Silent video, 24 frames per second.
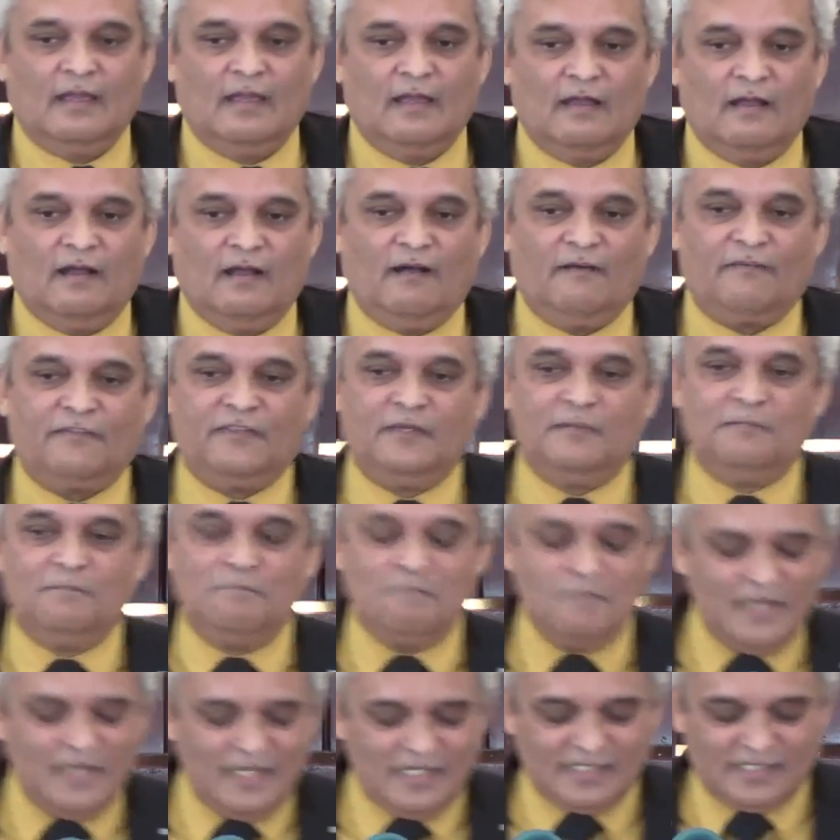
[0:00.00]
of the
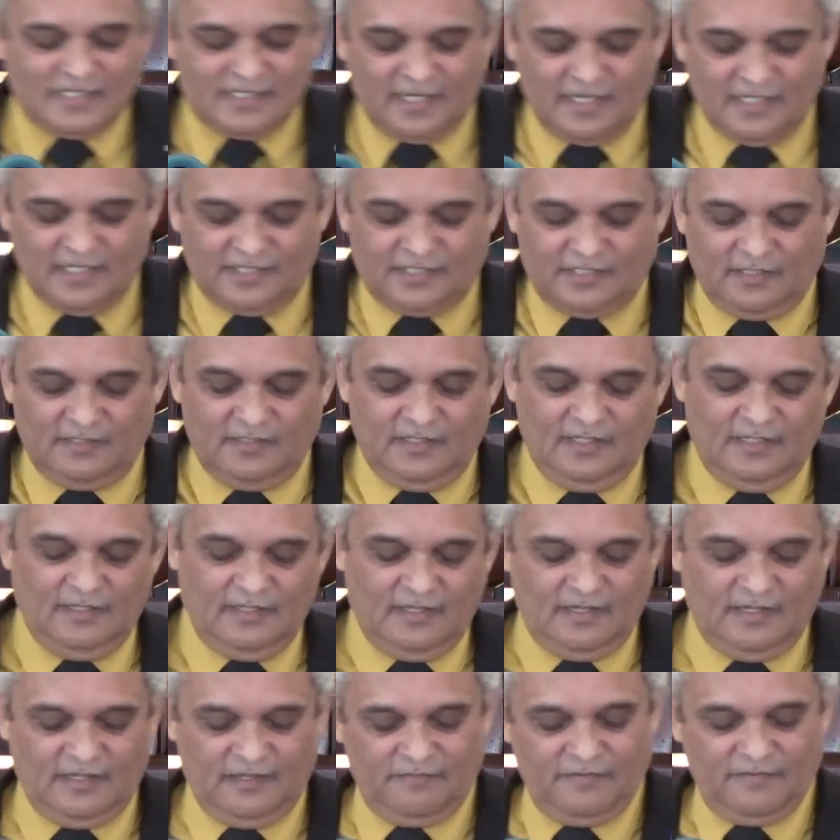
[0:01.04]
ministration in
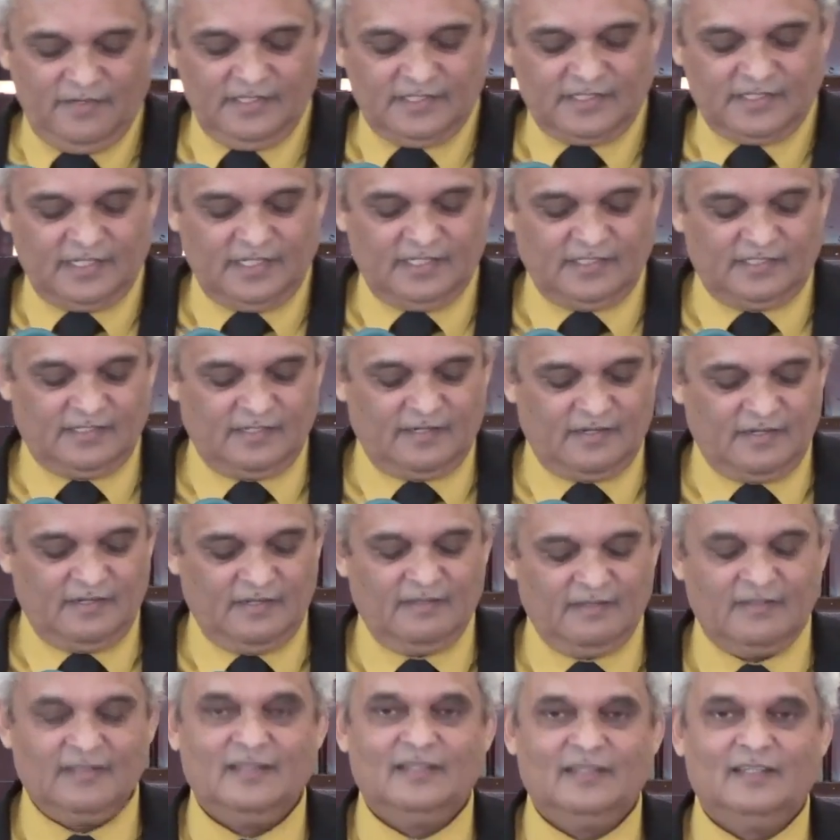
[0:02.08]
the heavenly sanctuary
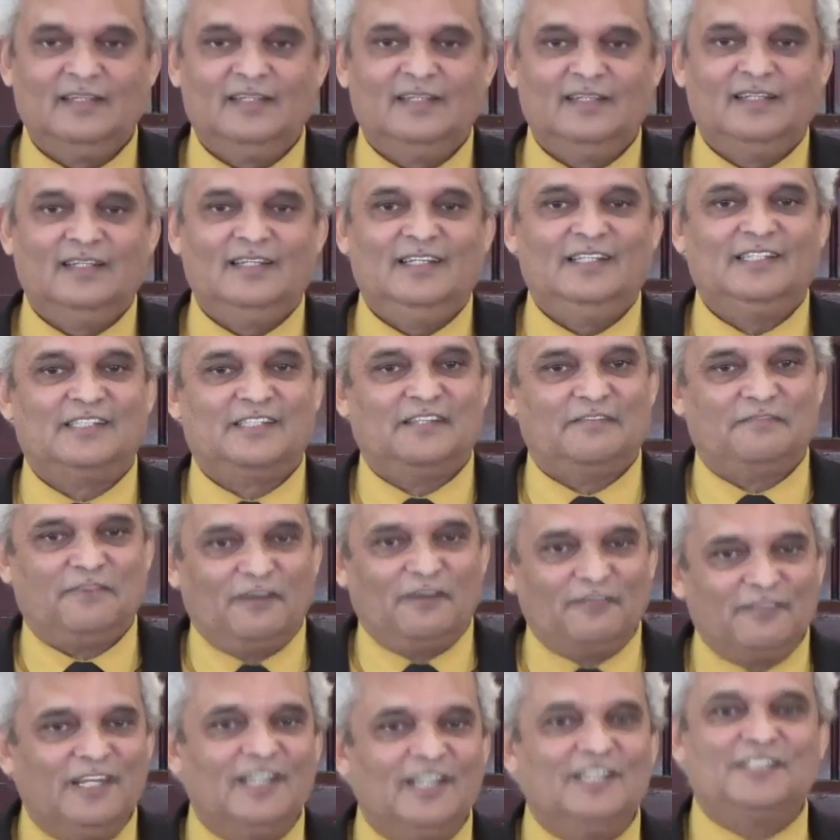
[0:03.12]
is the
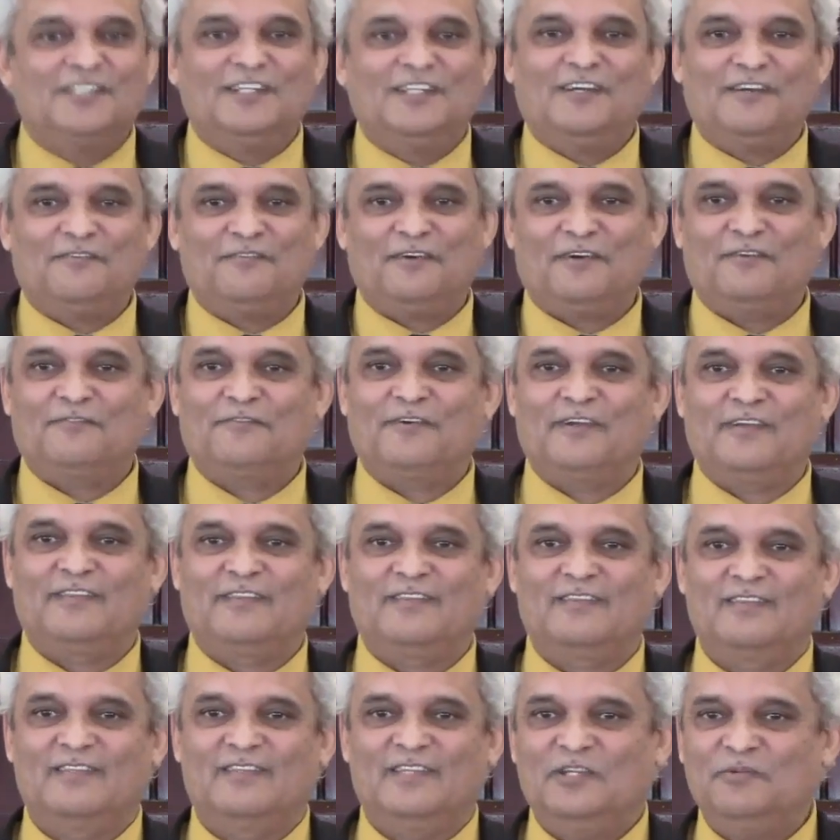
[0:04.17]
foundation of our faith.
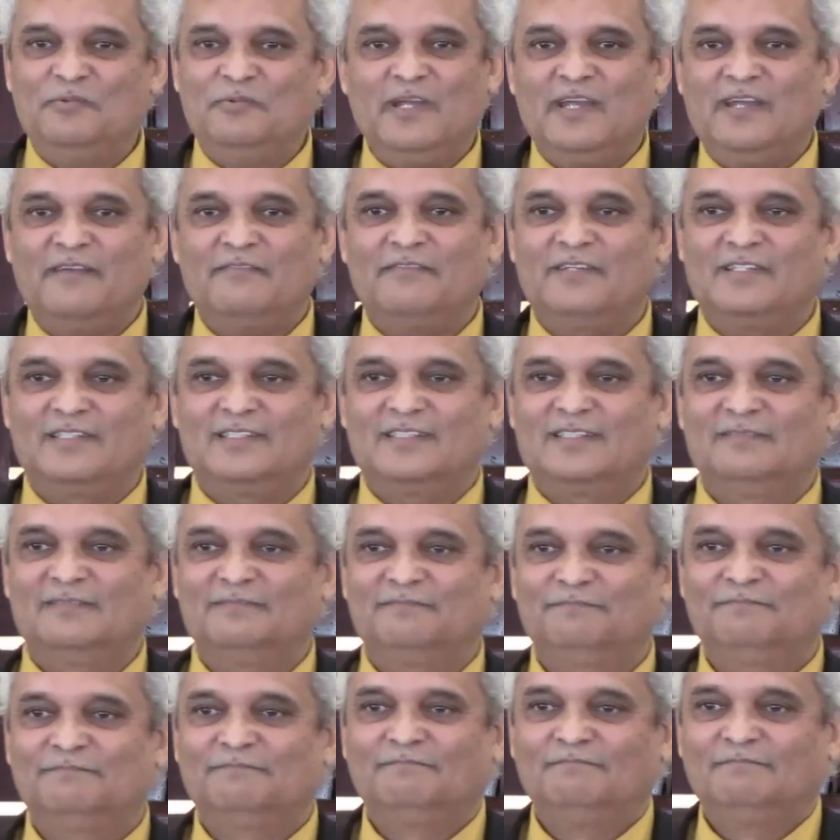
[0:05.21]
There we have it.
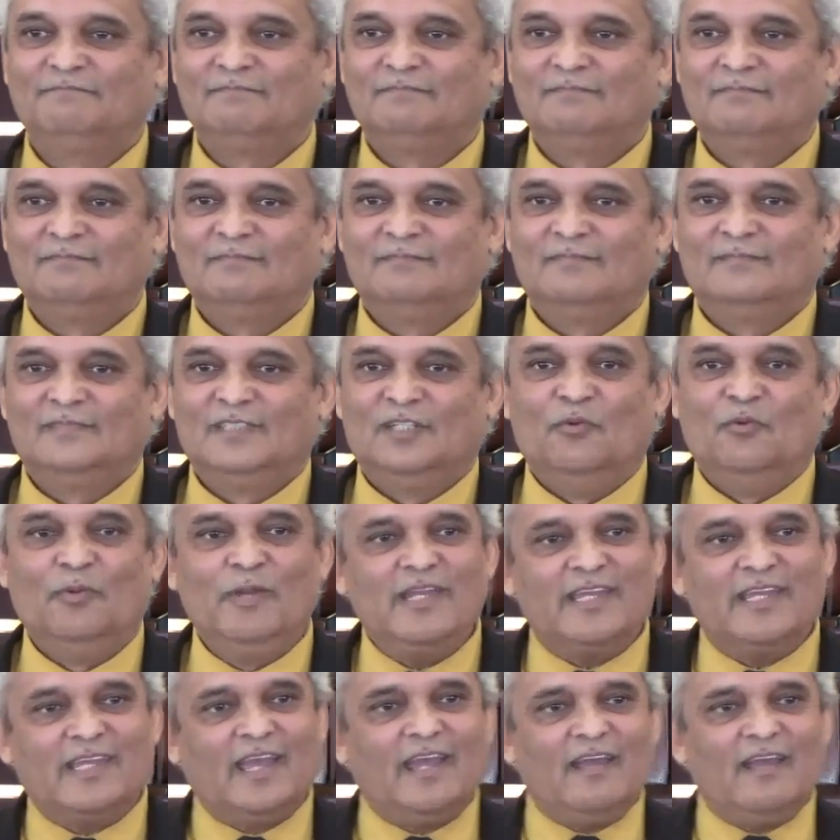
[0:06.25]

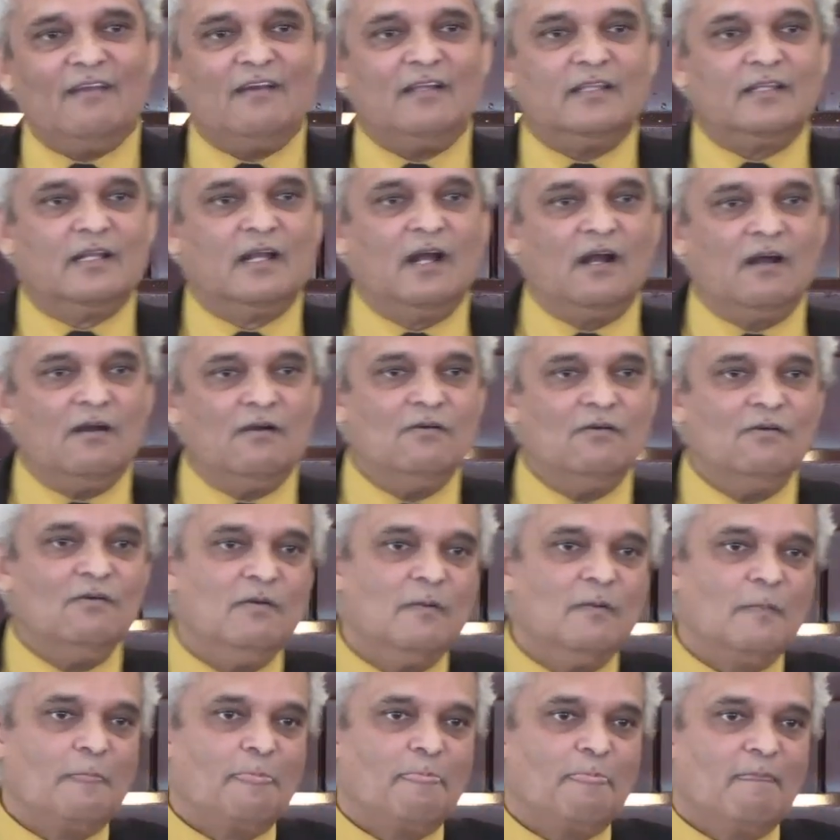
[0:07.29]
We cannot go
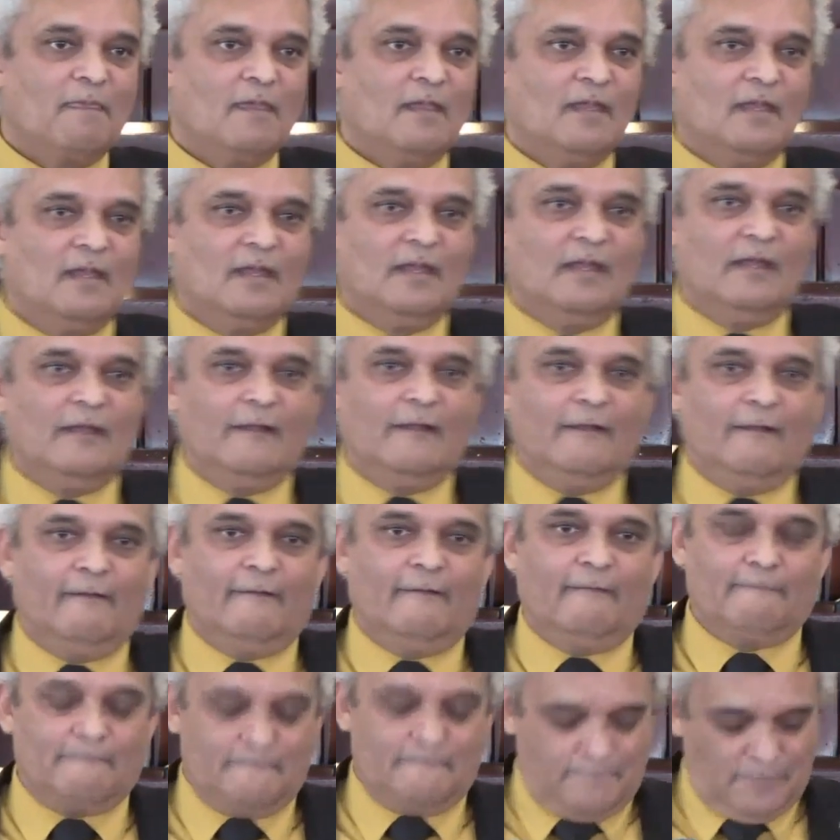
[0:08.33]

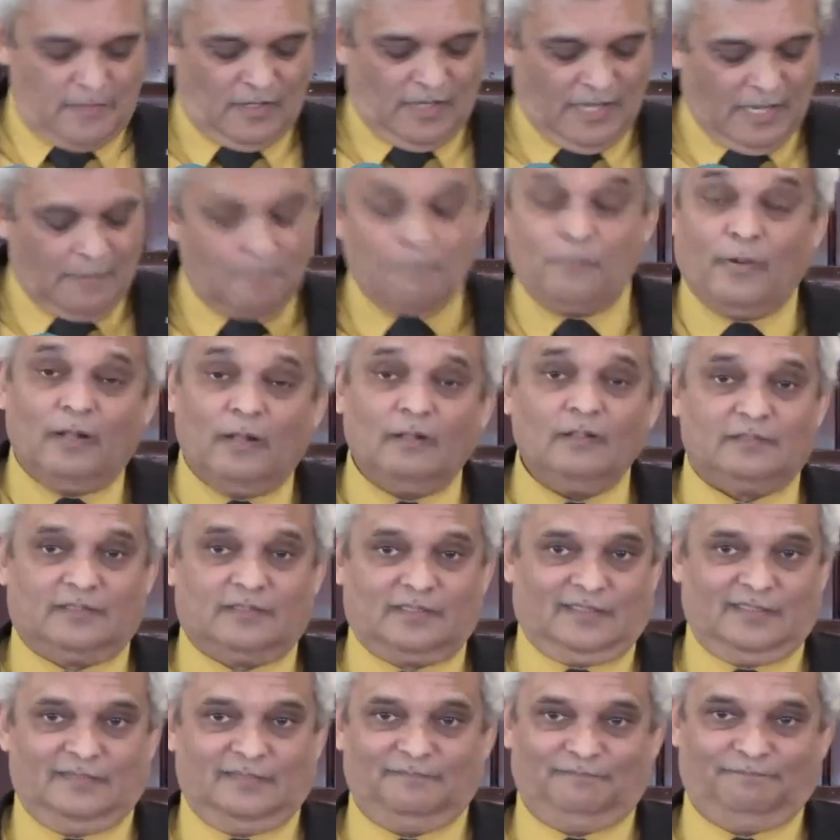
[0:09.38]
and
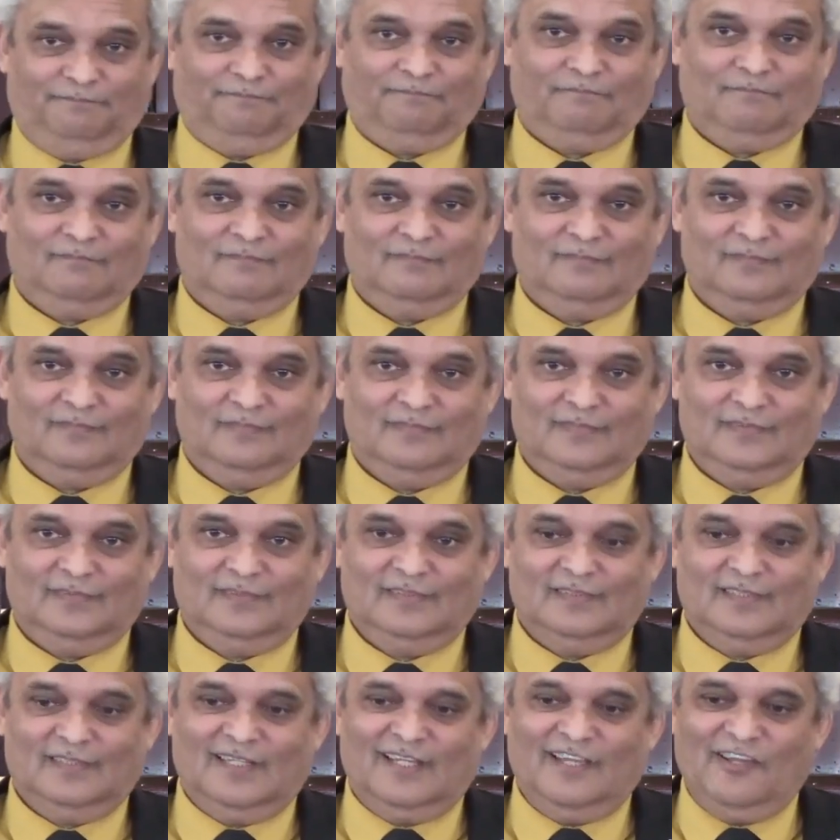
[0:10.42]
build
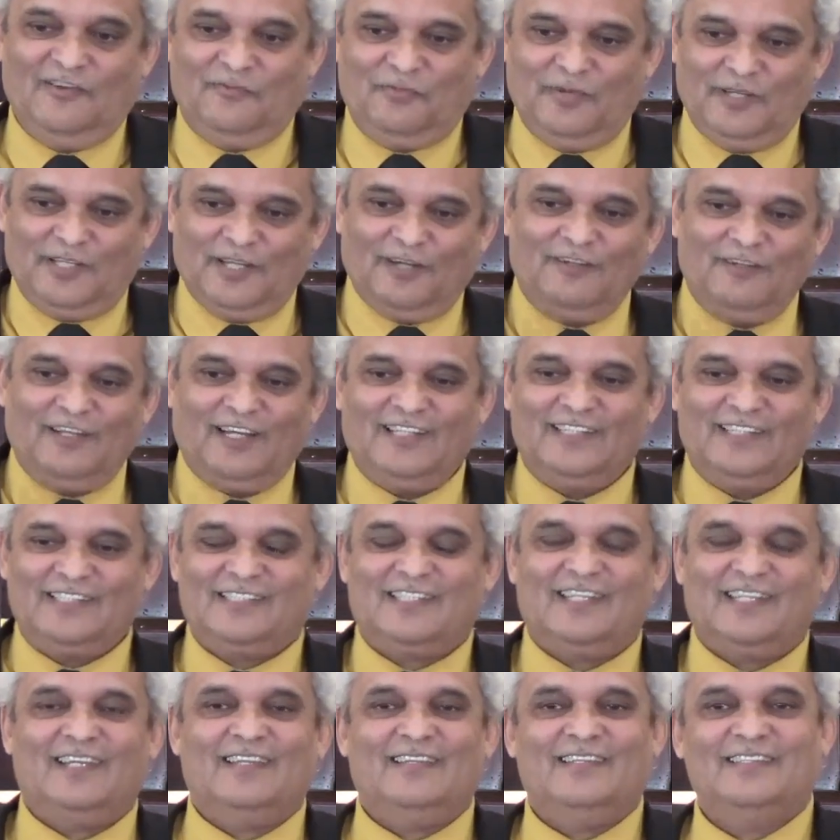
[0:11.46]
if we don't
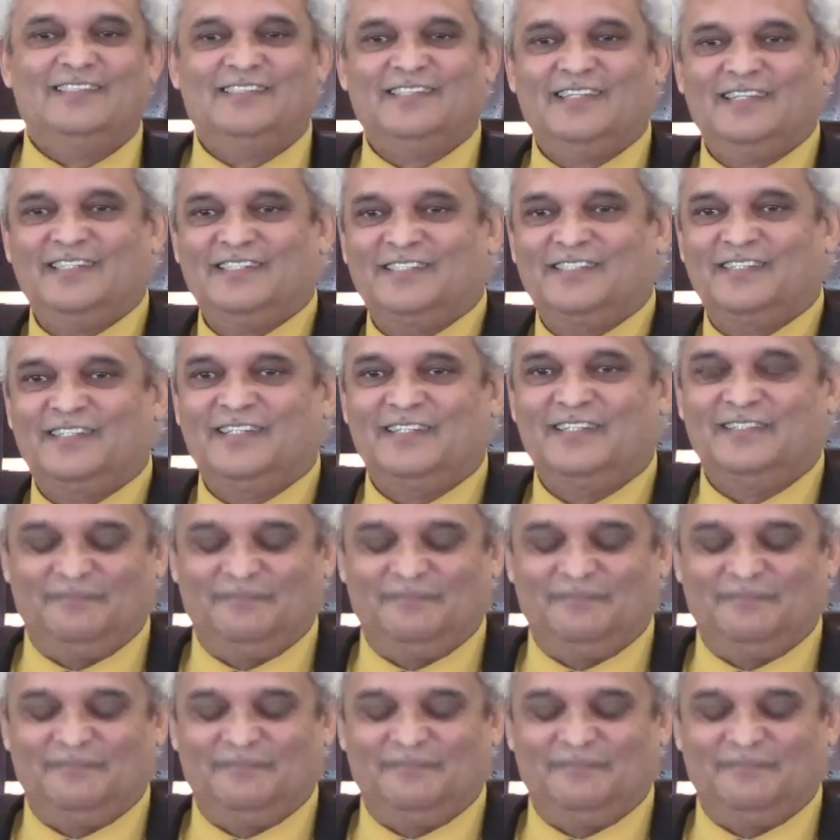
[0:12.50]
understand the sanctuary.